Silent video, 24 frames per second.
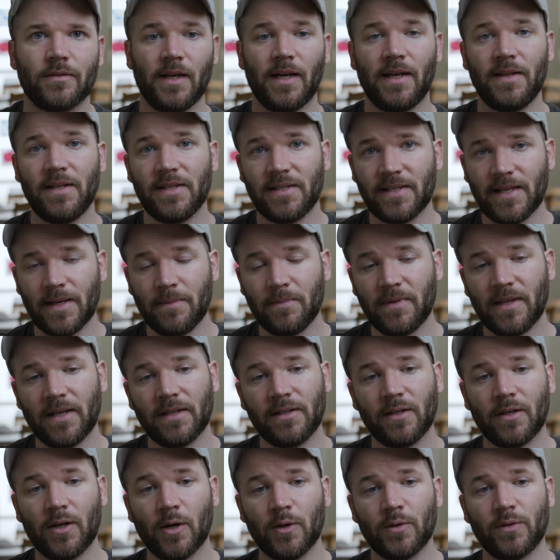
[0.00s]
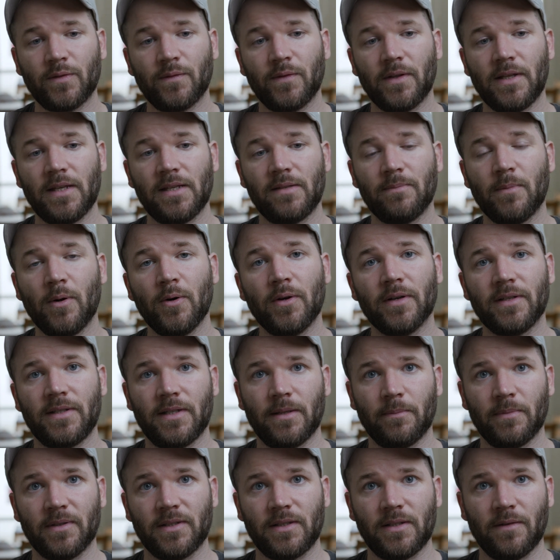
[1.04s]
And the same thing goes for these MOGRT
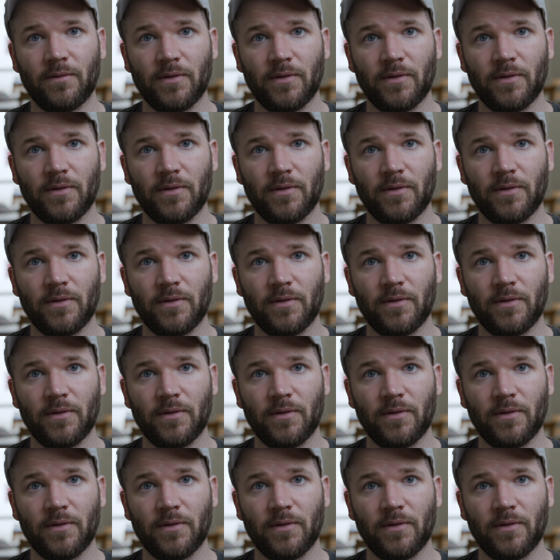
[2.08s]
templates.